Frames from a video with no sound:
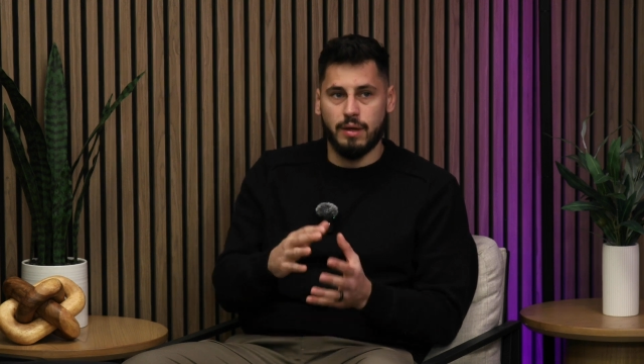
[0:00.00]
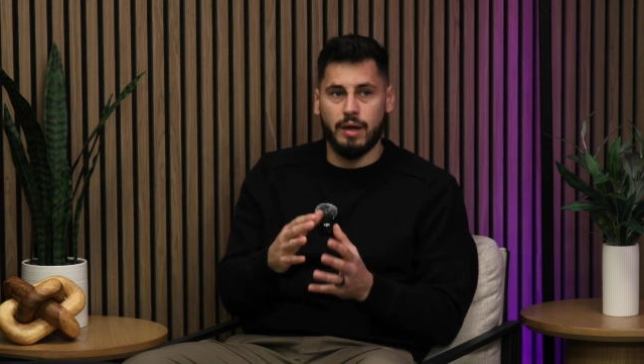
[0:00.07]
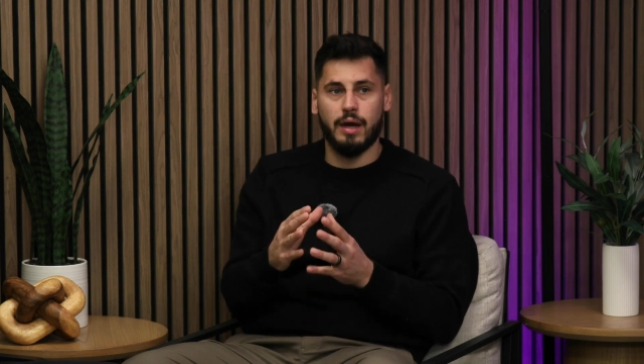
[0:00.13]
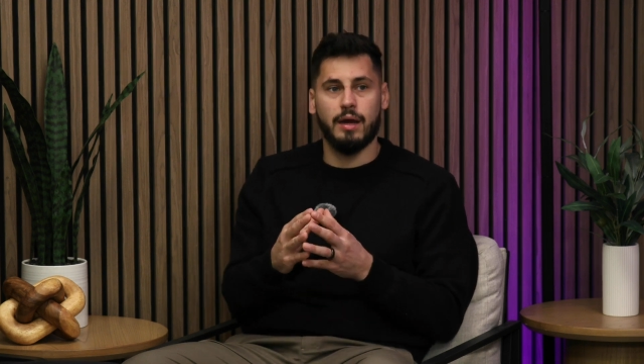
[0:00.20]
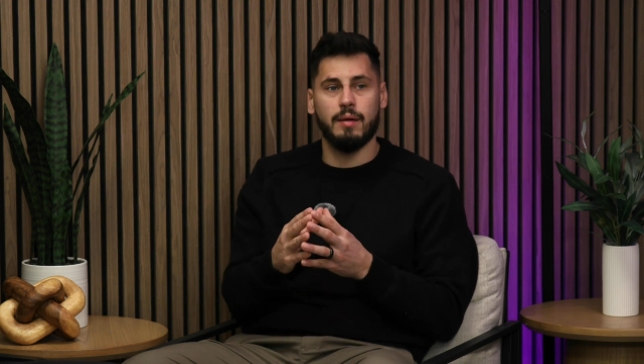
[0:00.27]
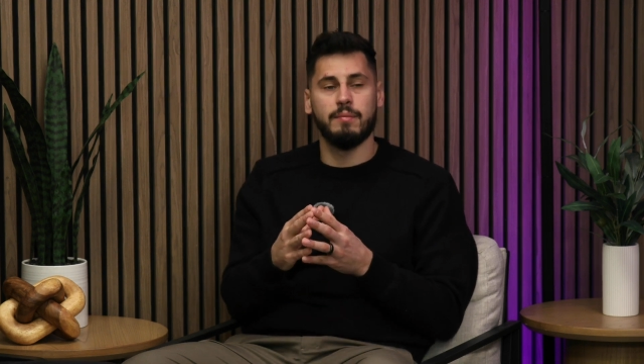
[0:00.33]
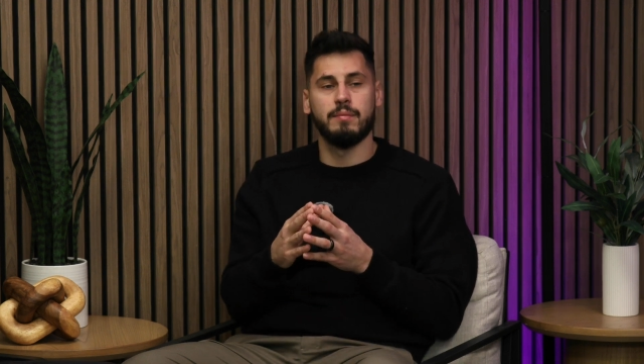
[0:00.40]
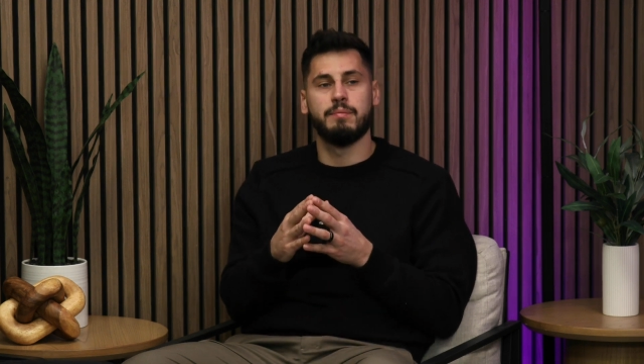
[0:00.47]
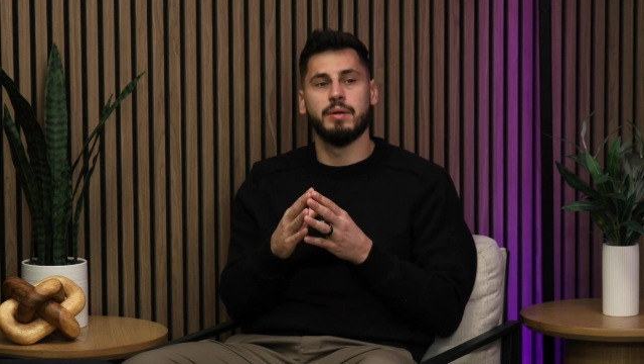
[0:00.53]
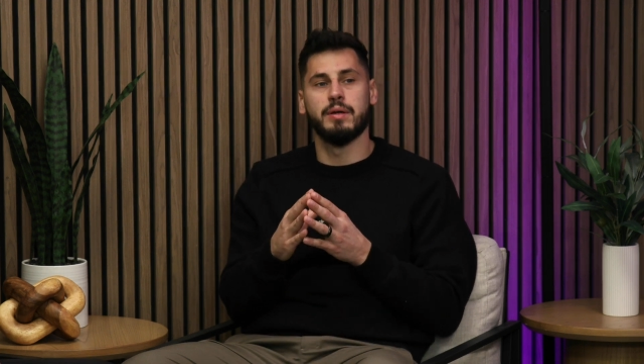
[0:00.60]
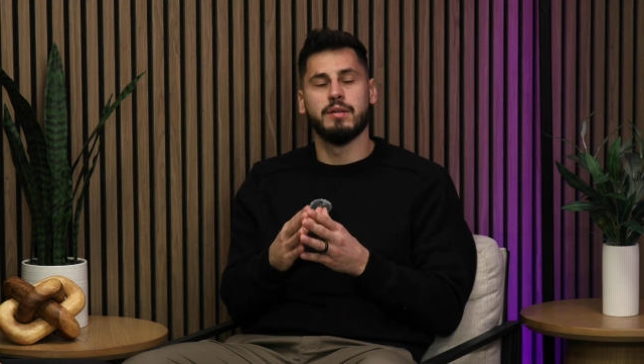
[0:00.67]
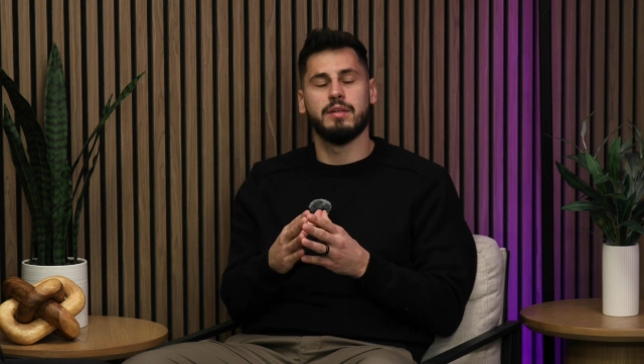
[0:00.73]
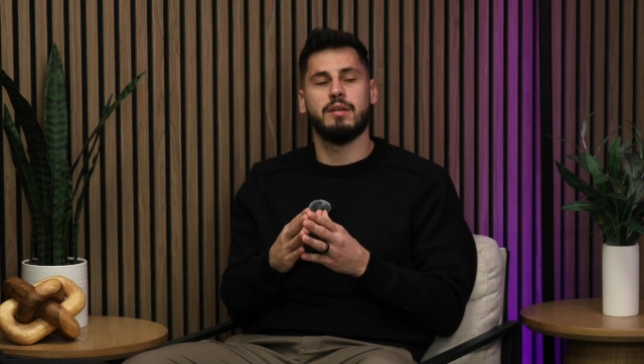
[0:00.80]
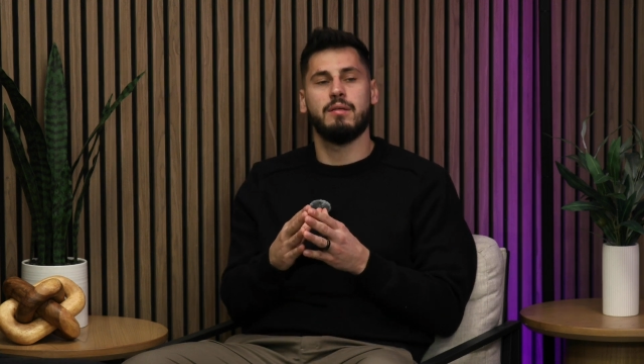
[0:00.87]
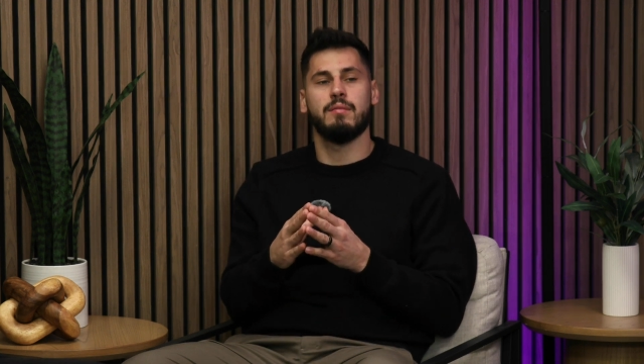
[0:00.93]
I'm
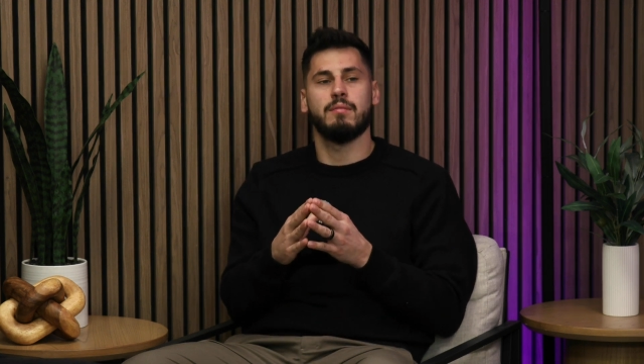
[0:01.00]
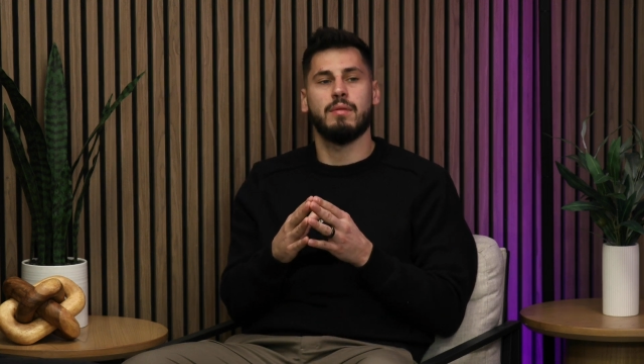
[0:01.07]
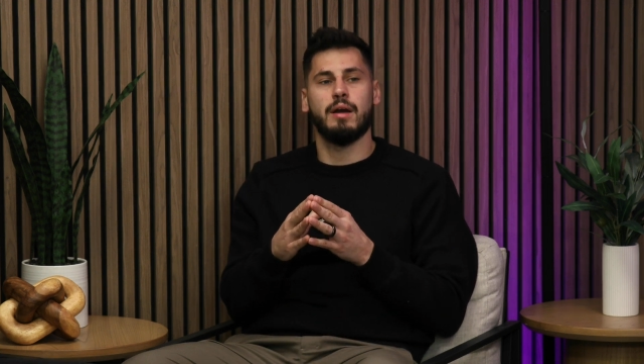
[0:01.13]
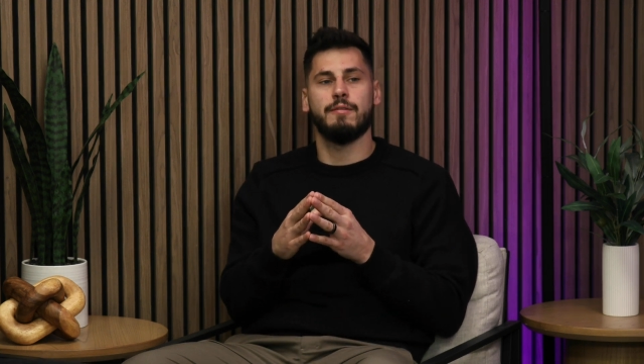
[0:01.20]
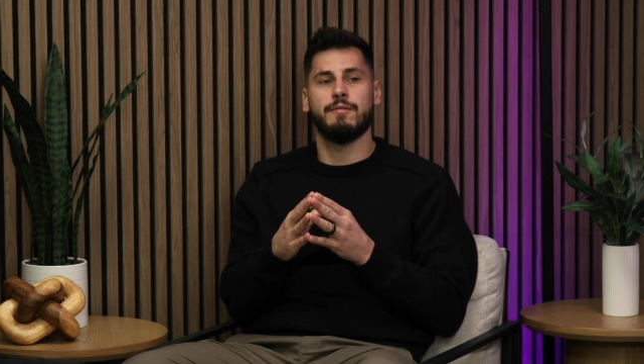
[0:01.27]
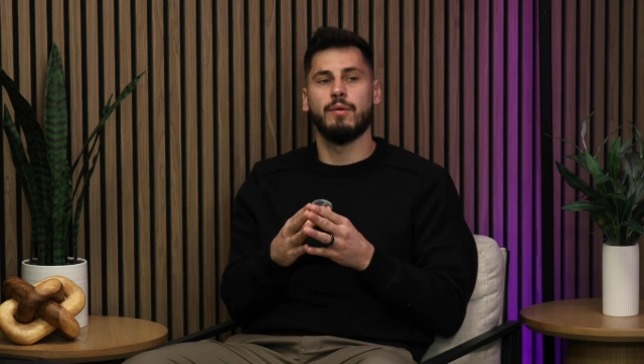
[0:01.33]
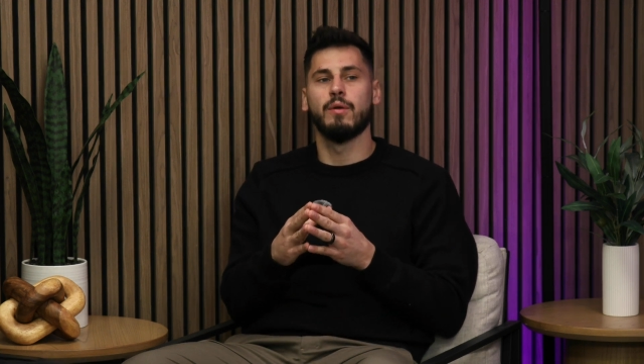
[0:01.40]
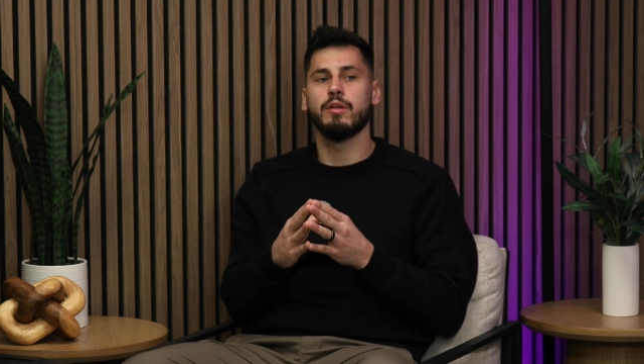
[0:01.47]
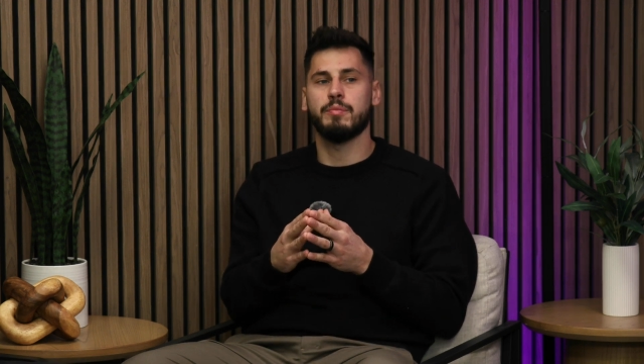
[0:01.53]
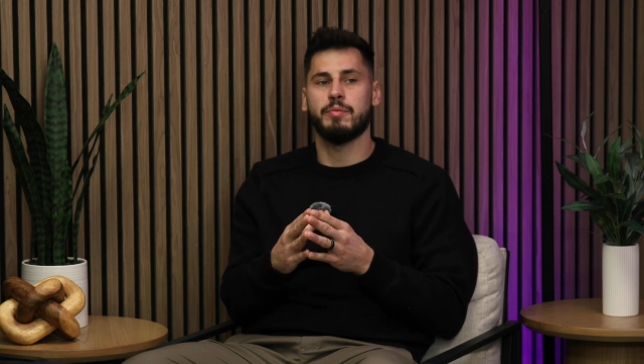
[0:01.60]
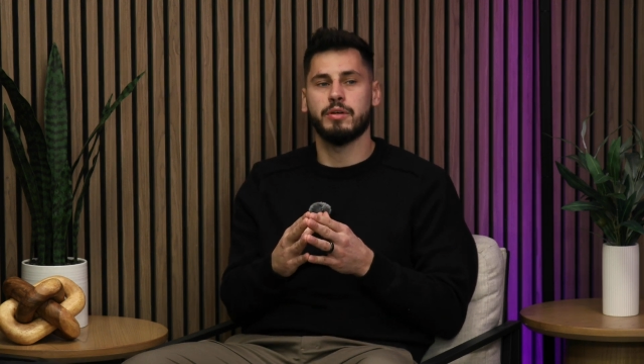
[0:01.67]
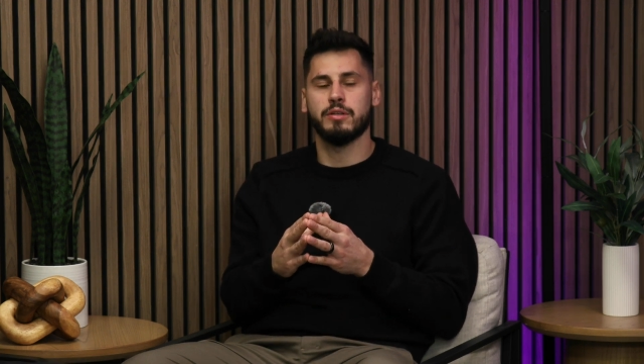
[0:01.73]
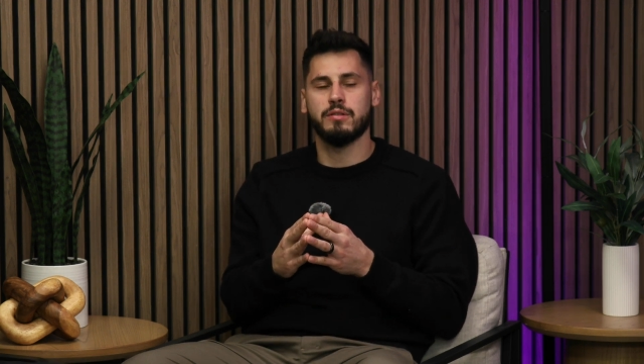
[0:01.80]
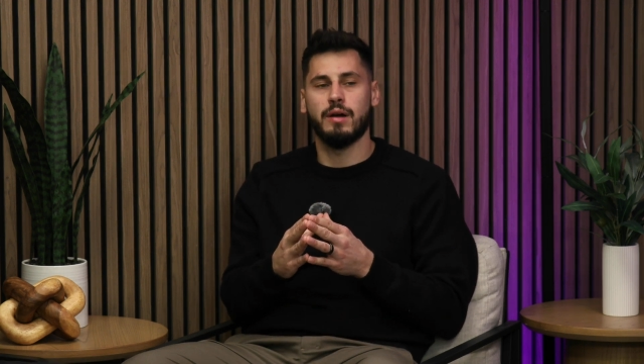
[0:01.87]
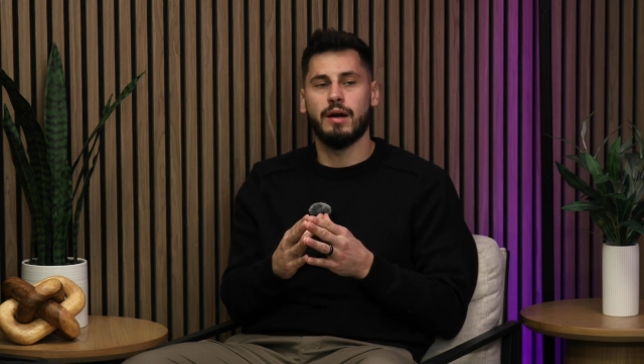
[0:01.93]
building my 4th
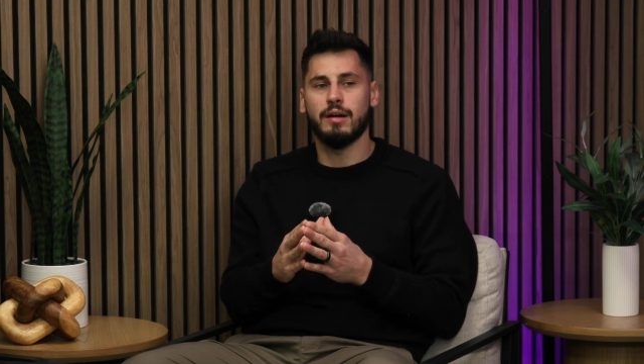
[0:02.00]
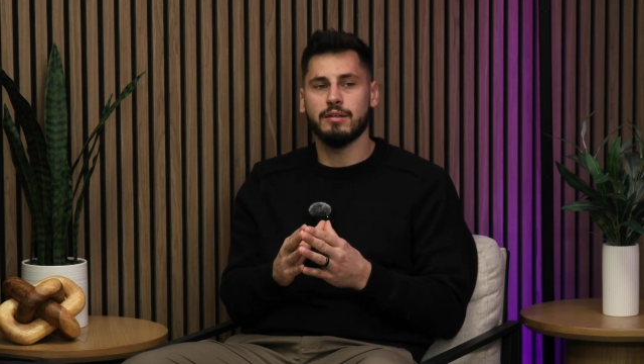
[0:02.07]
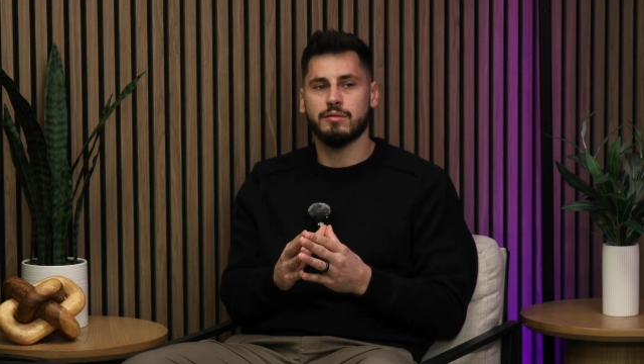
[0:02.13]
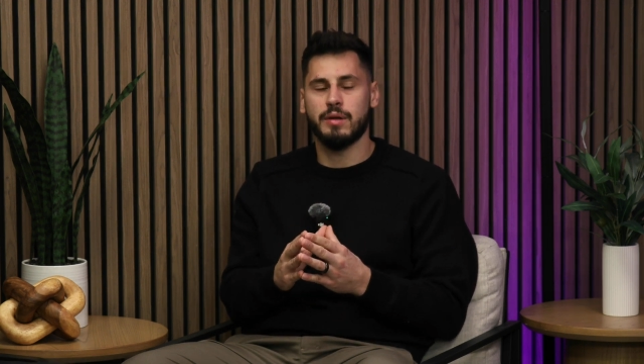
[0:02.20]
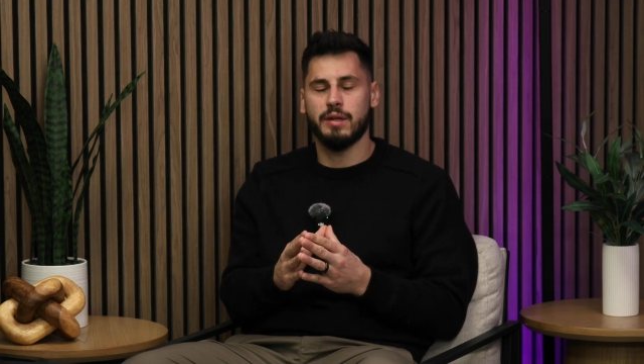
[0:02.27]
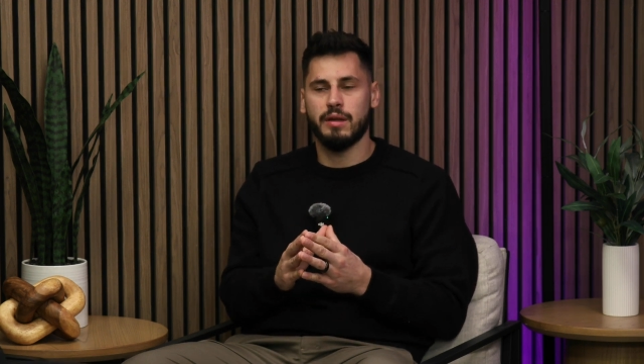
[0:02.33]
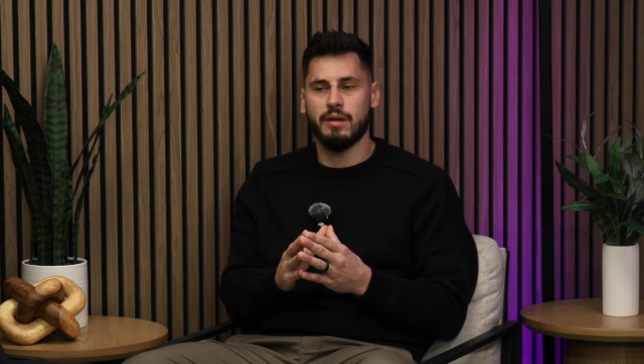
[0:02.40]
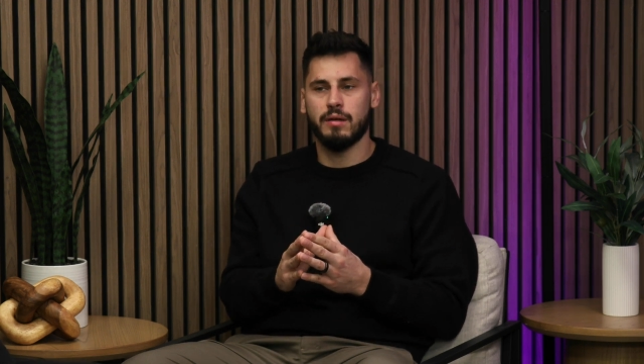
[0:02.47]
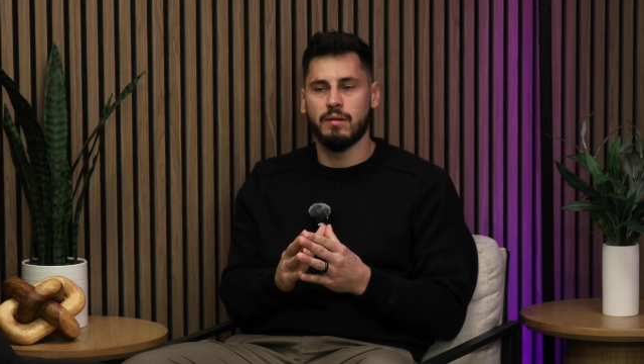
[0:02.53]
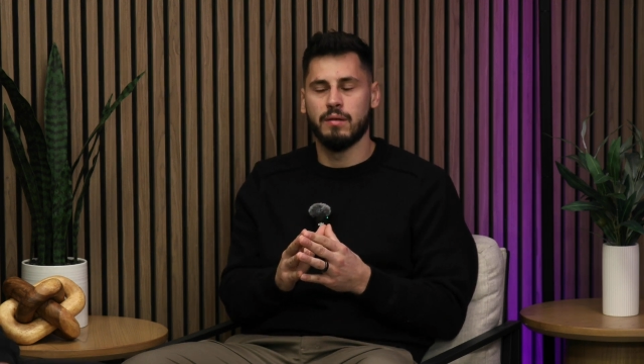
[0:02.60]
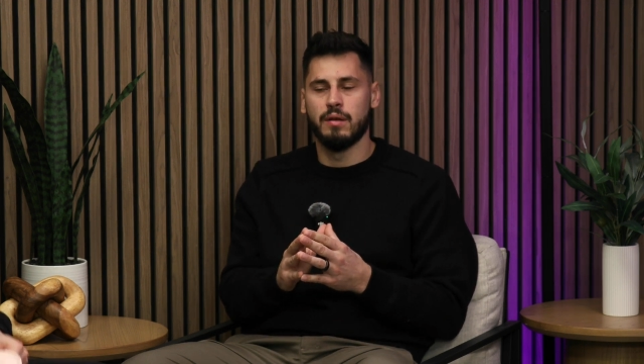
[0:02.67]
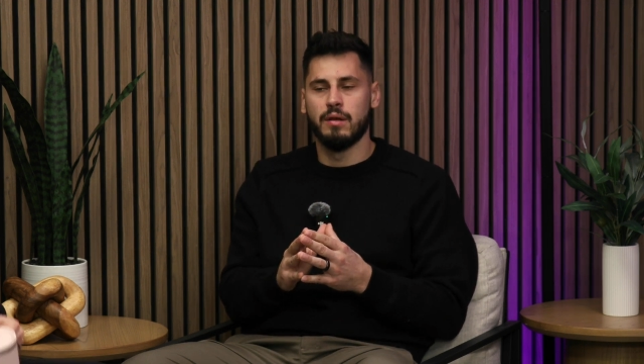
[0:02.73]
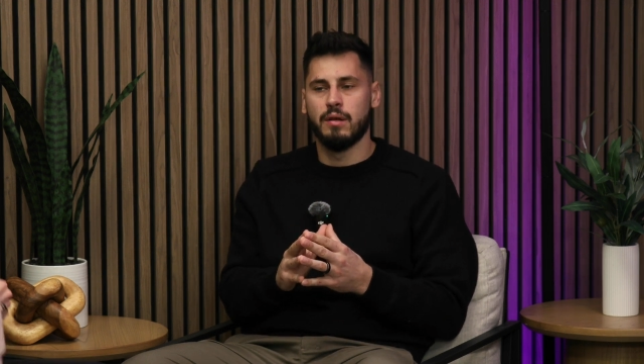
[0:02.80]
personal house right now.